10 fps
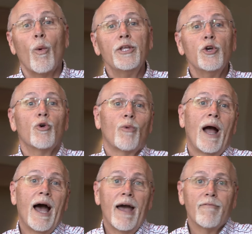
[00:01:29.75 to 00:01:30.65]
when you
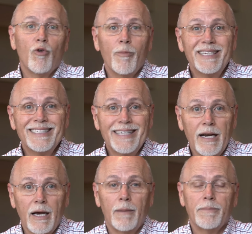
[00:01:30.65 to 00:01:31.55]
arrive, we'll be
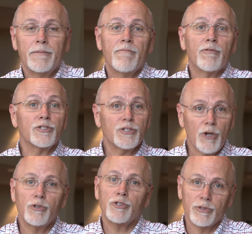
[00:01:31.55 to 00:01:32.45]
set up for
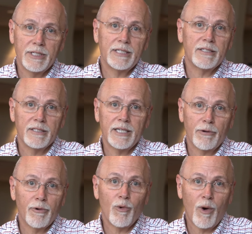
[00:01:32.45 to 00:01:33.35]
social
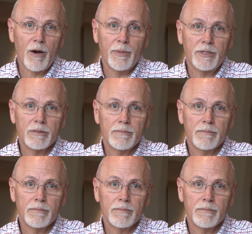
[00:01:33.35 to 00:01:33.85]
distancing requirements.